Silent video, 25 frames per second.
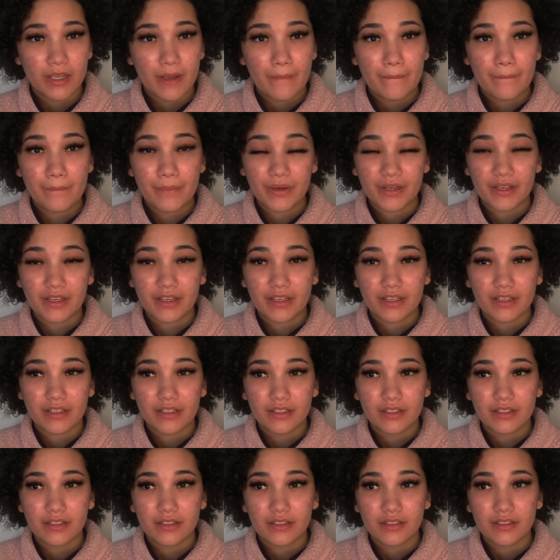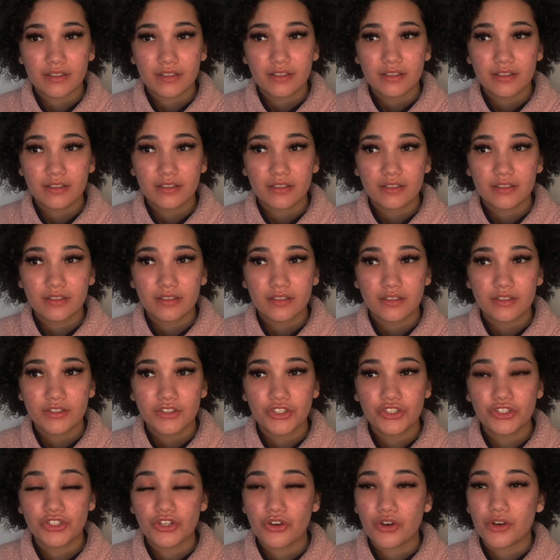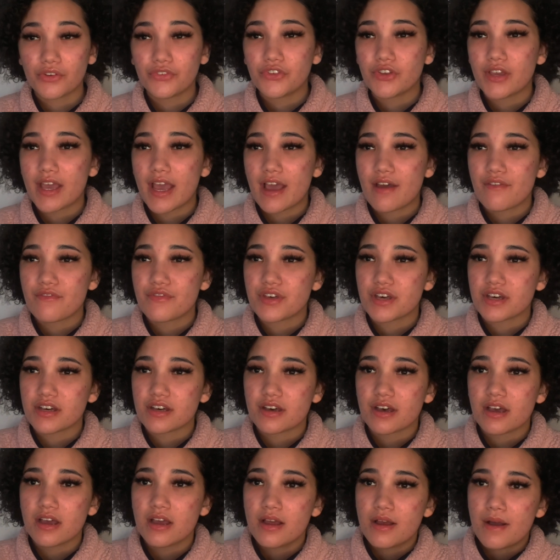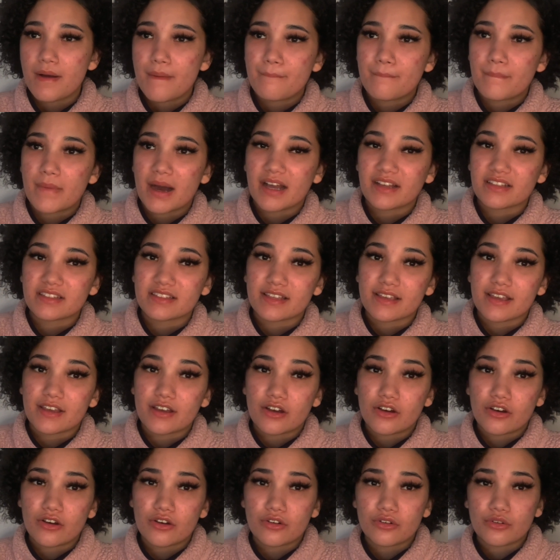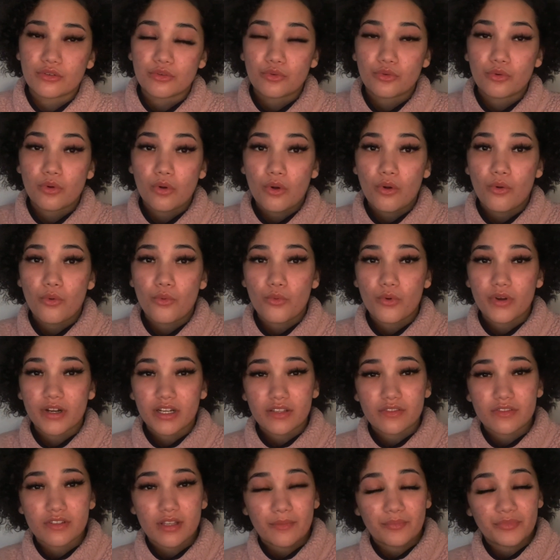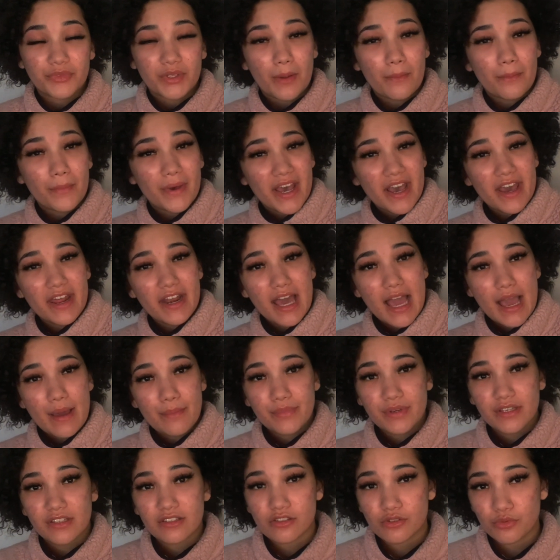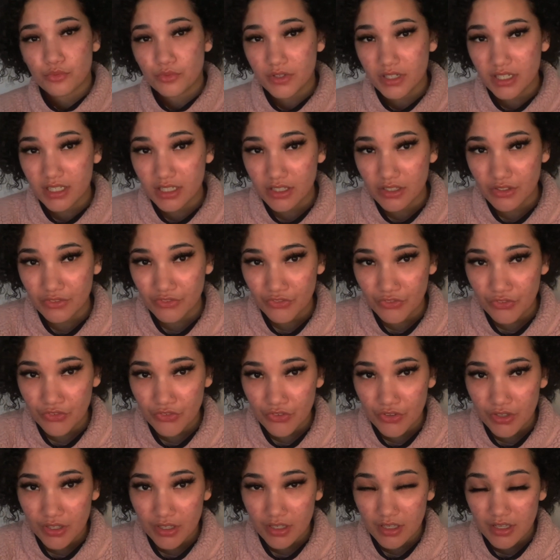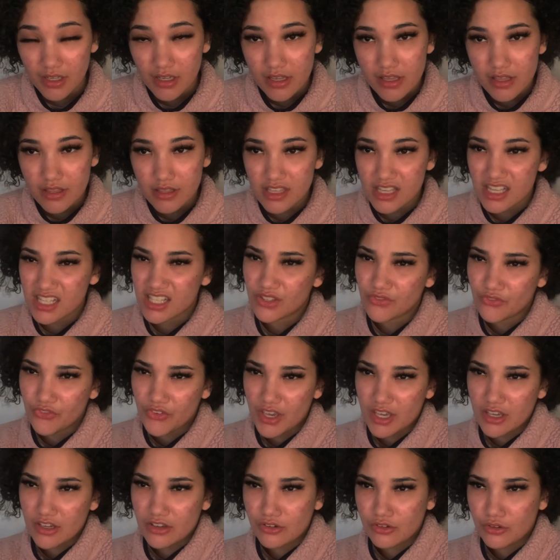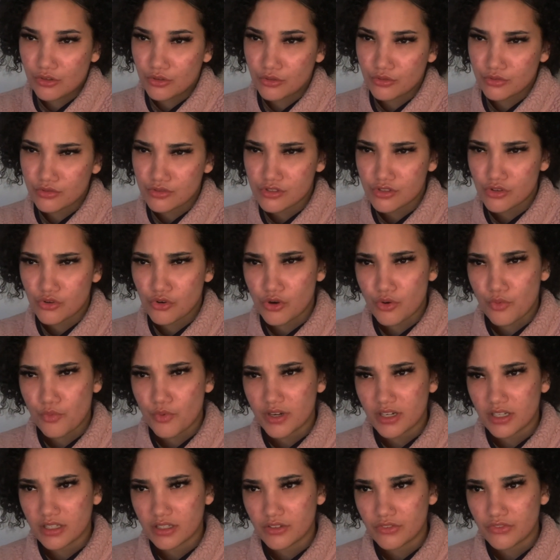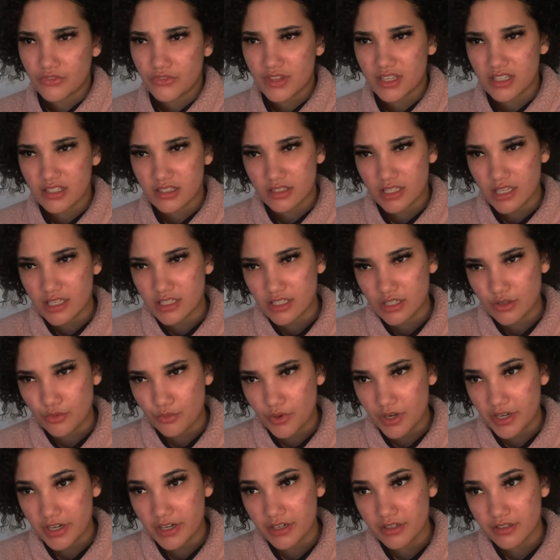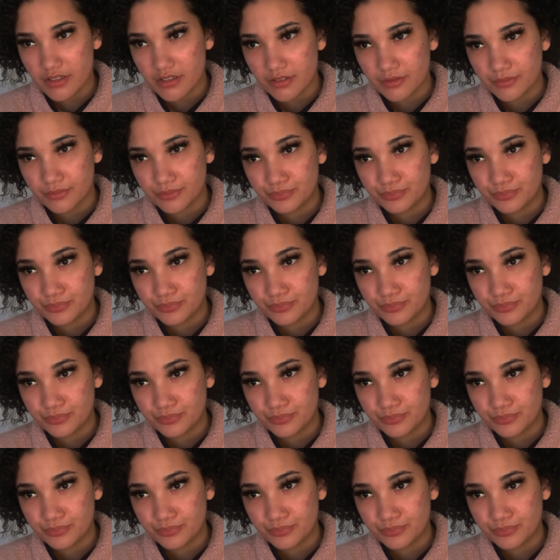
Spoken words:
But you know, if you have the mindset, oh, what if something bad happens? What if this fails? Or what if this doesn't work?